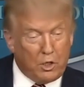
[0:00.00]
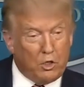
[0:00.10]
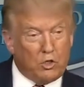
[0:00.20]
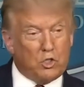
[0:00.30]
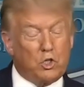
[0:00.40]

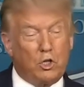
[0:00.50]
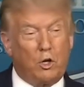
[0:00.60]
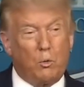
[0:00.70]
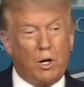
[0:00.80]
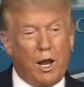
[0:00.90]
You just look
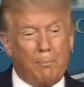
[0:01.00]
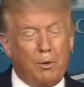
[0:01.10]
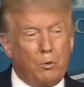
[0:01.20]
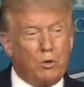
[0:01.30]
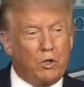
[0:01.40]
at what
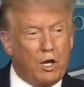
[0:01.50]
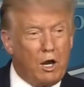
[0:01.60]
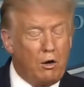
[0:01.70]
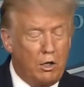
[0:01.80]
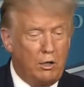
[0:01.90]
happened with the
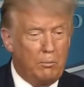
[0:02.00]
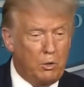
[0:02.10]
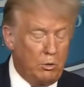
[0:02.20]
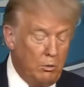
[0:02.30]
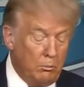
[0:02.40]

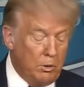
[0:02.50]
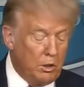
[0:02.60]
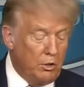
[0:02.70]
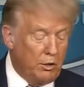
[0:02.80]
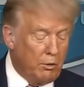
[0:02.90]
Carolyn
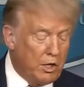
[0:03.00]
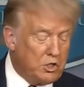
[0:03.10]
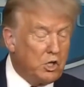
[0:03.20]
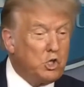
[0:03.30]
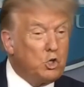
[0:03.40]
Maloney race.
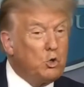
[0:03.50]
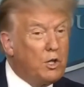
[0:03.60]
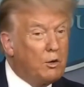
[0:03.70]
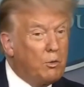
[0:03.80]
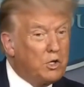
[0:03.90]
They should do
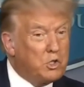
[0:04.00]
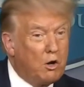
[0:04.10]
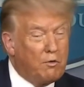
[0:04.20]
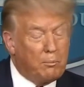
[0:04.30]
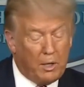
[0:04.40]
that race
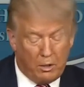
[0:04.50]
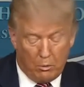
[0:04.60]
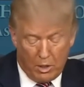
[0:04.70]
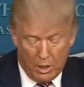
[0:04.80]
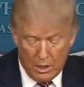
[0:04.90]
over, by the
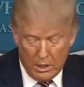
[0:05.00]
way.